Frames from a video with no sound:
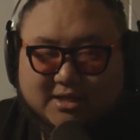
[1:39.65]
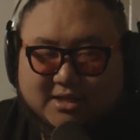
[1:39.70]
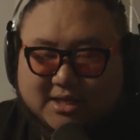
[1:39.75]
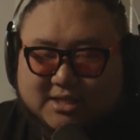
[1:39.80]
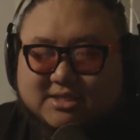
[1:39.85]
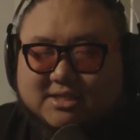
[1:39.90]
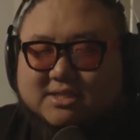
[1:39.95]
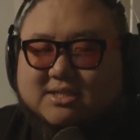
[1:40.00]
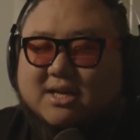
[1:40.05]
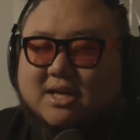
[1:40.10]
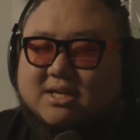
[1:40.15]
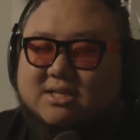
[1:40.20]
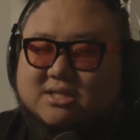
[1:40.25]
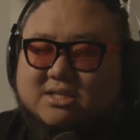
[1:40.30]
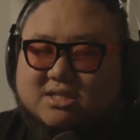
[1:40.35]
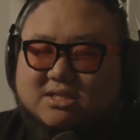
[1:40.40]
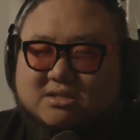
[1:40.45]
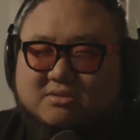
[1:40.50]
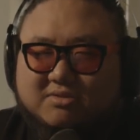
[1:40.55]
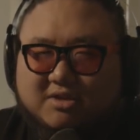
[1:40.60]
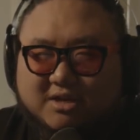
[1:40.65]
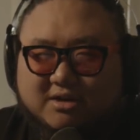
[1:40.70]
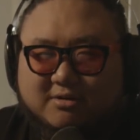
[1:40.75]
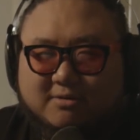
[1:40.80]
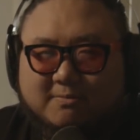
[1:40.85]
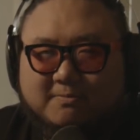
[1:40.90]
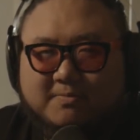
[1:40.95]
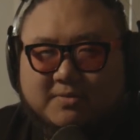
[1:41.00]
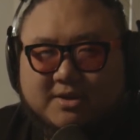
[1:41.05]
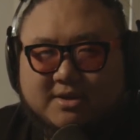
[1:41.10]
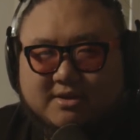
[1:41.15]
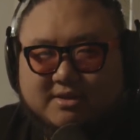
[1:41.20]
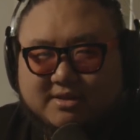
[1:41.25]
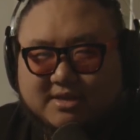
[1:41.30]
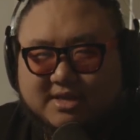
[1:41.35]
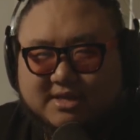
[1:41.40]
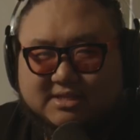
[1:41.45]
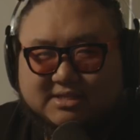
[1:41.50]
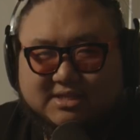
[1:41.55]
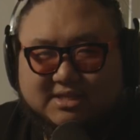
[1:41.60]
Let's just get into this video.
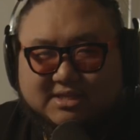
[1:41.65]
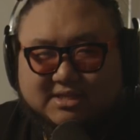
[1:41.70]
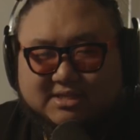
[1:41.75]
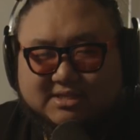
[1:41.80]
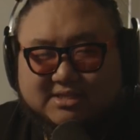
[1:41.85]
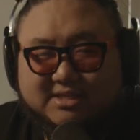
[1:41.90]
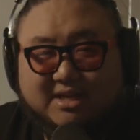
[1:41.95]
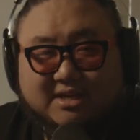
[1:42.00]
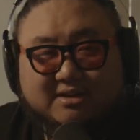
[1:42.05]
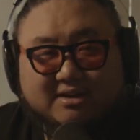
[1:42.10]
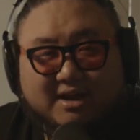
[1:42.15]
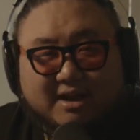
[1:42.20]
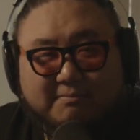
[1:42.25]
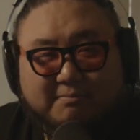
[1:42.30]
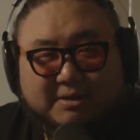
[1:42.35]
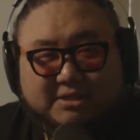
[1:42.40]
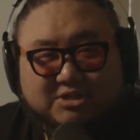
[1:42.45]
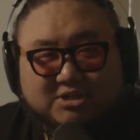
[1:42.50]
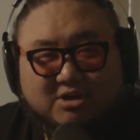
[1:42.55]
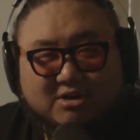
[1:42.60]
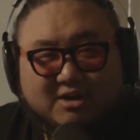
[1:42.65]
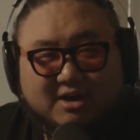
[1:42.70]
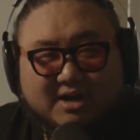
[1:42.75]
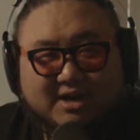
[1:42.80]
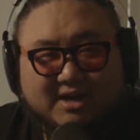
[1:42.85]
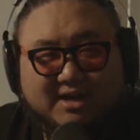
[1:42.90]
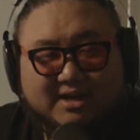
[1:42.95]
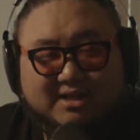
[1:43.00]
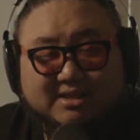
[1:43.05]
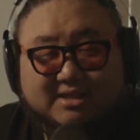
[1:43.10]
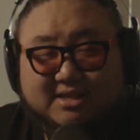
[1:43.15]
This is Stay Tonight by Chungha,